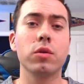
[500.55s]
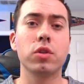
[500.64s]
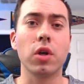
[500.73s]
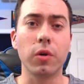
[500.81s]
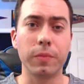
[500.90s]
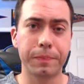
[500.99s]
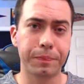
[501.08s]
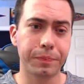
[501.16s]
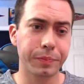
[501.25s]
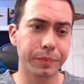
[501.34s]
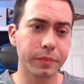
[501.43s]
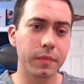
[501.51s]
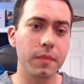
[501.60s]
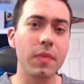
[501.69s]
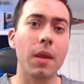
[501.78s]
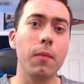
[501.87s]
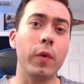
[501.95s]
So
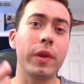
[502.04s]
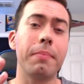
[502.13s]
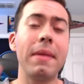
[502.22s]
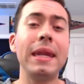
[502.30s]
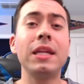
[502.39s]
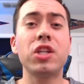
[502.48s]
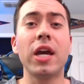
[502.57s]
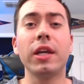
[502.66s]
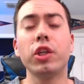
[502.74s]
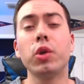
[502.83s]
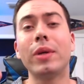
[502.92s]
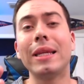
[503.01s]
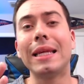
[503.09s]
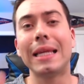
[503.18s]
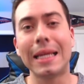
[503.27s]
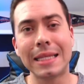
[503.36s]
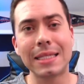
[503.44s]
with ManyChat, you can
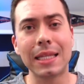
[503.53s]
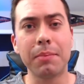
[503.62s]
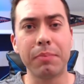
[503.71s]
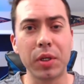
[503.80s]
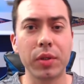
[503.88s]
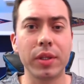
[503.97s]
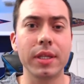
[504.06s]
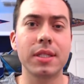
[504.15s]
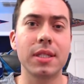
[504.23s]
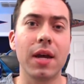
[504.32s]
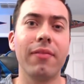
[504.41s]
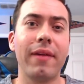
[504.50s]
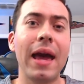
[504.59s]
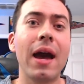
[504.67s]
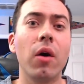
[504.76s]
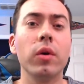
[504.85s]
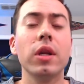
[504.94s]
easily build this stuff
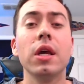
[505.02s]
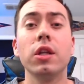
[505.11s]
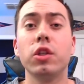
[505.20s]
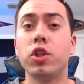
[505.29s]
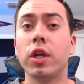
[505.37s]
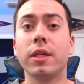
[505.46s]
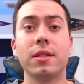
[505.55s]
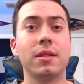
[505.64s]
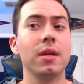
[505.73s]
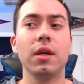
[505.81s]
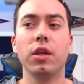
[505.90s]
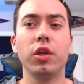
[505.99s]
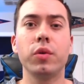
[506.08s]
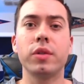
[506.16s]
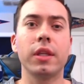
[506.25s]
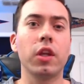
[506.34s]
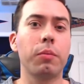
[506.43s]
out just
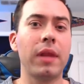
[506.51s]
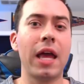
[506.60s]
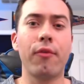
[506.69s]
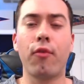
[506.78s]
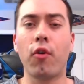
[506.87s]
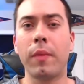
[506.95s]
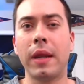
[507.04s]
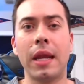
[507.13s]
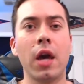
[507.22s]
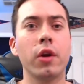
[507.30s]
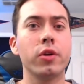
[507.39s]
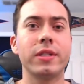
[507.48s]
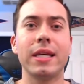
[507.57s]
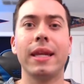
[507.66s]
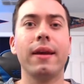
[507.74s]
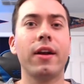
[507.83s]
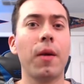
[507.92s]
using their platform and
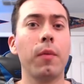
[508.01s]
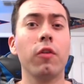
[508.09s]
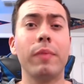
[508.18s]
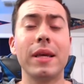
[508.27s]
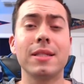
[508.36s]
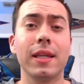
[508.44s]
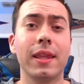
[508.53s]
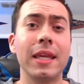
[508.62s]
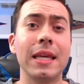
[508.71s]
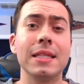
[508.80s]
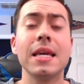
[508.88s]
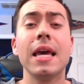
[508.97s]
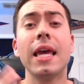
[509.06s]
understanding a couple of basic things.